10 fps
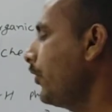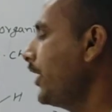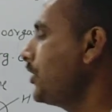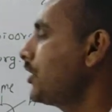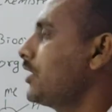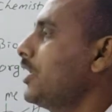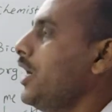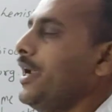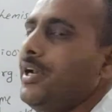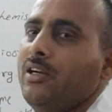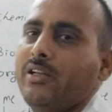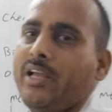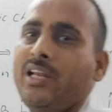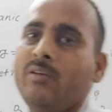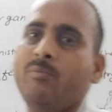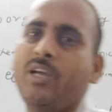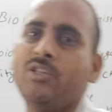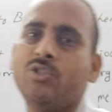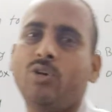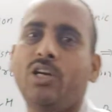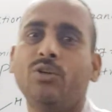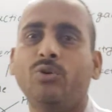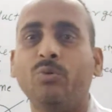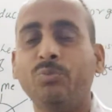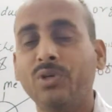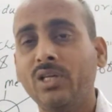OH and N-benzyl group